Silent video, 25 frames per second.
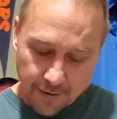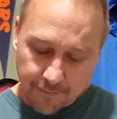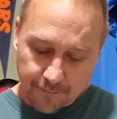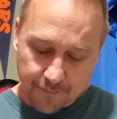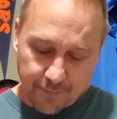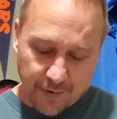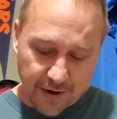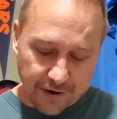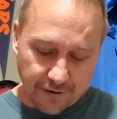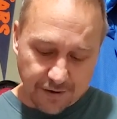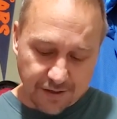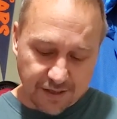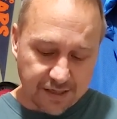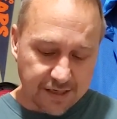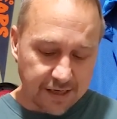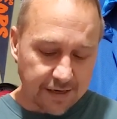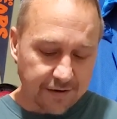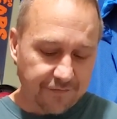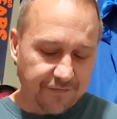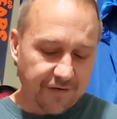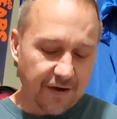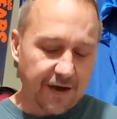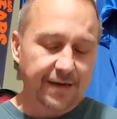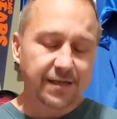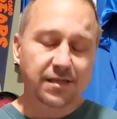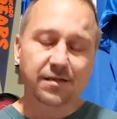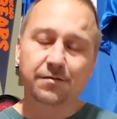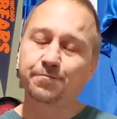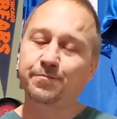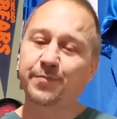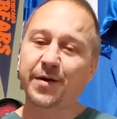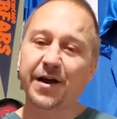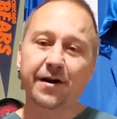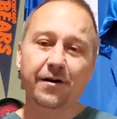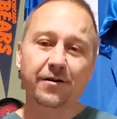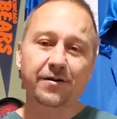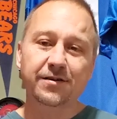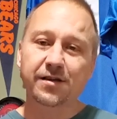Bears defense.
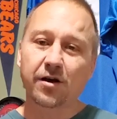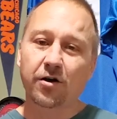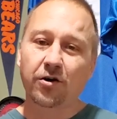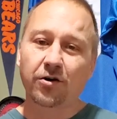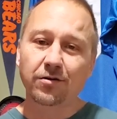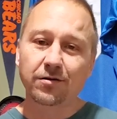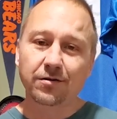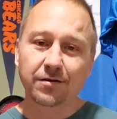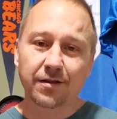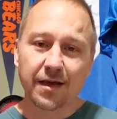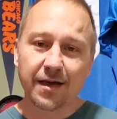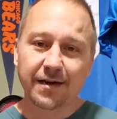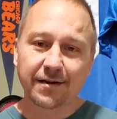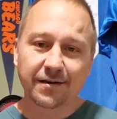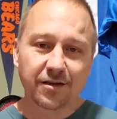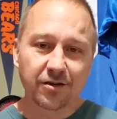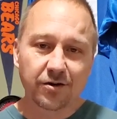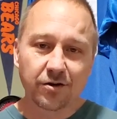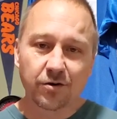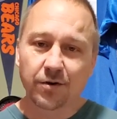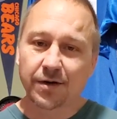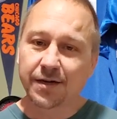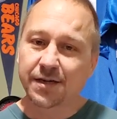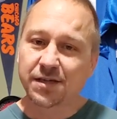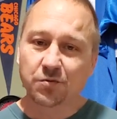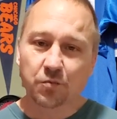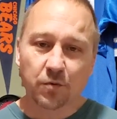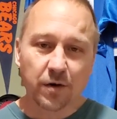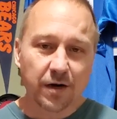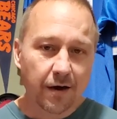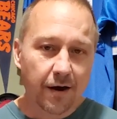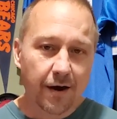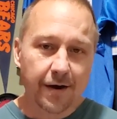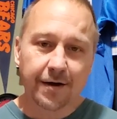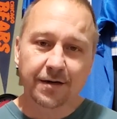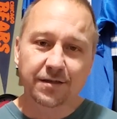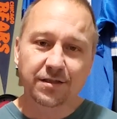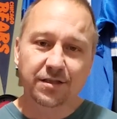Bears, all they do is
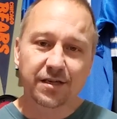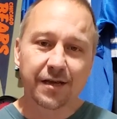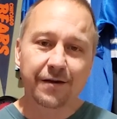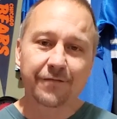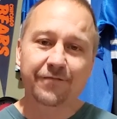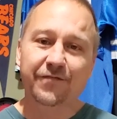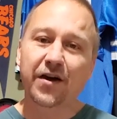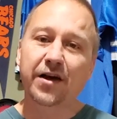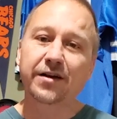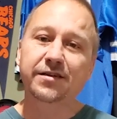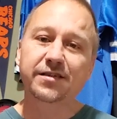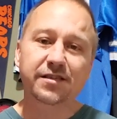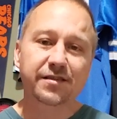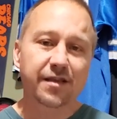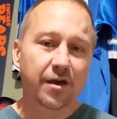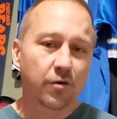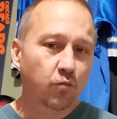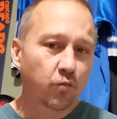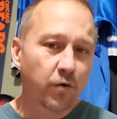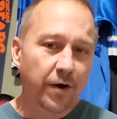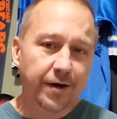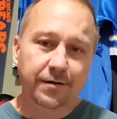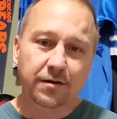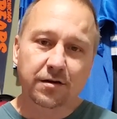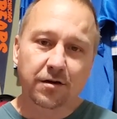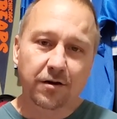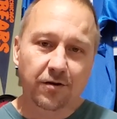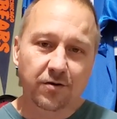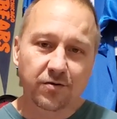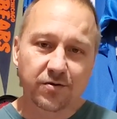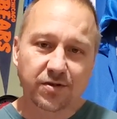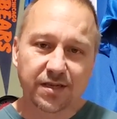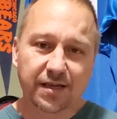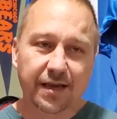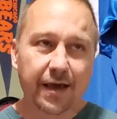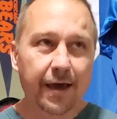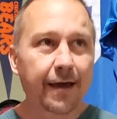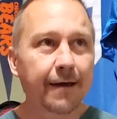rely on defense. They win
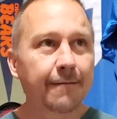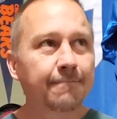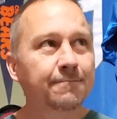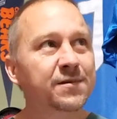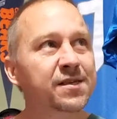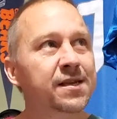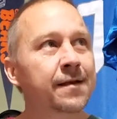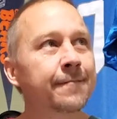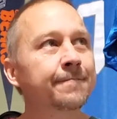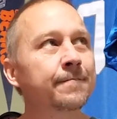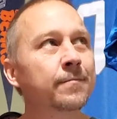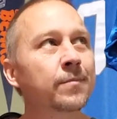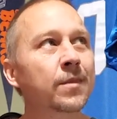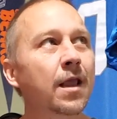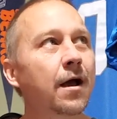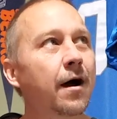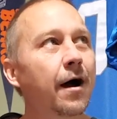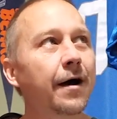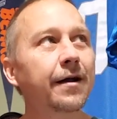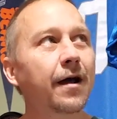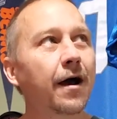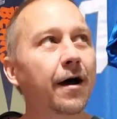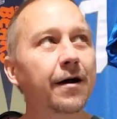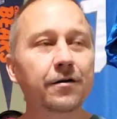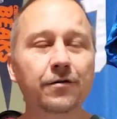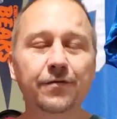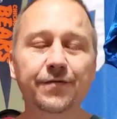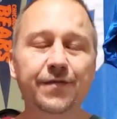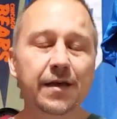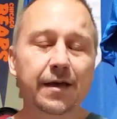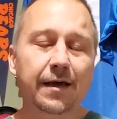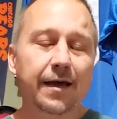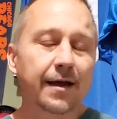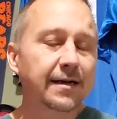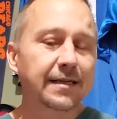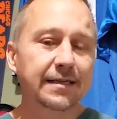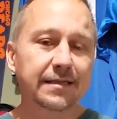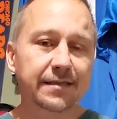close games. I don't
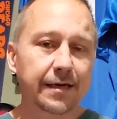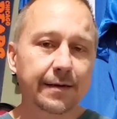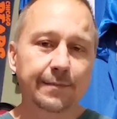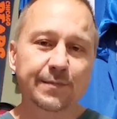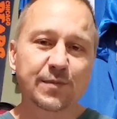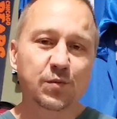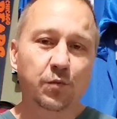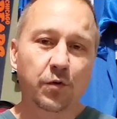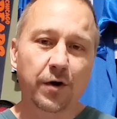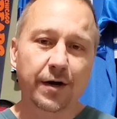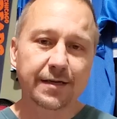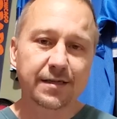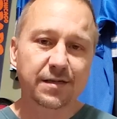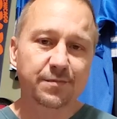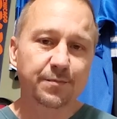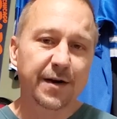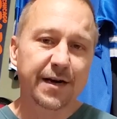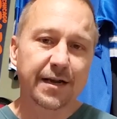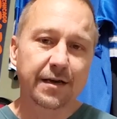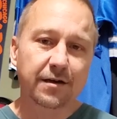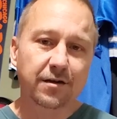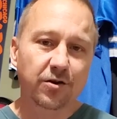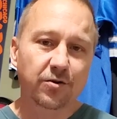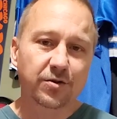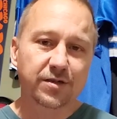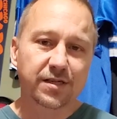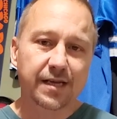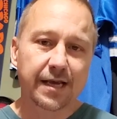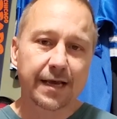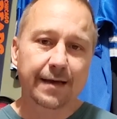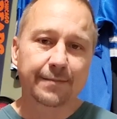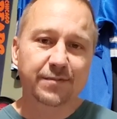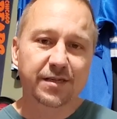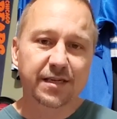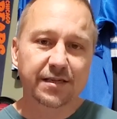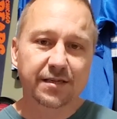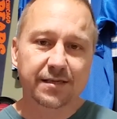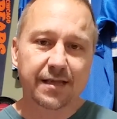think any team's won as many close
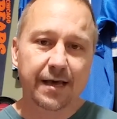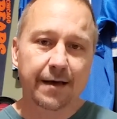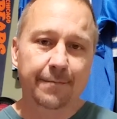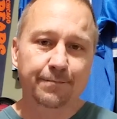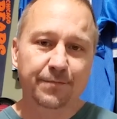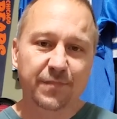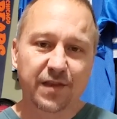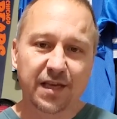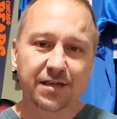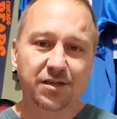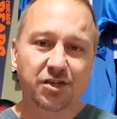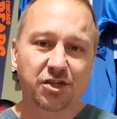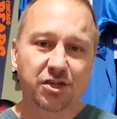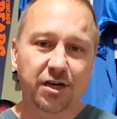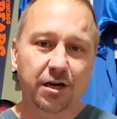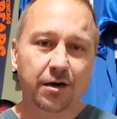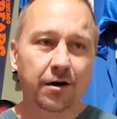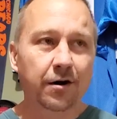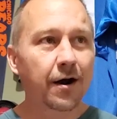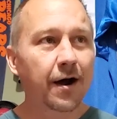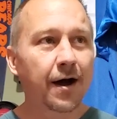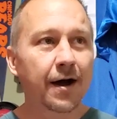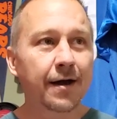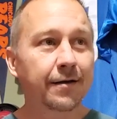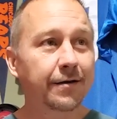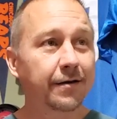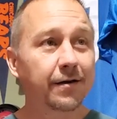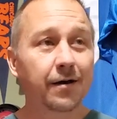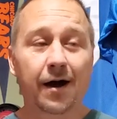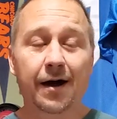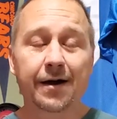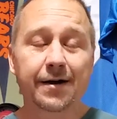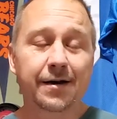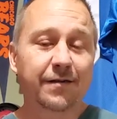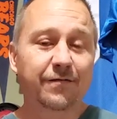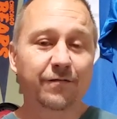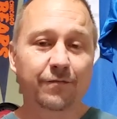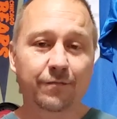games as them this year.
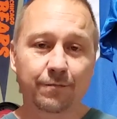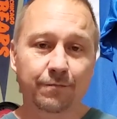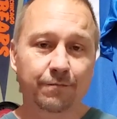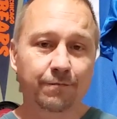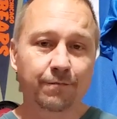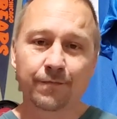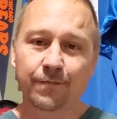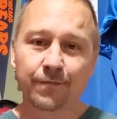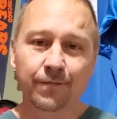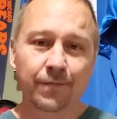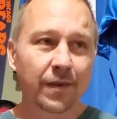I'd even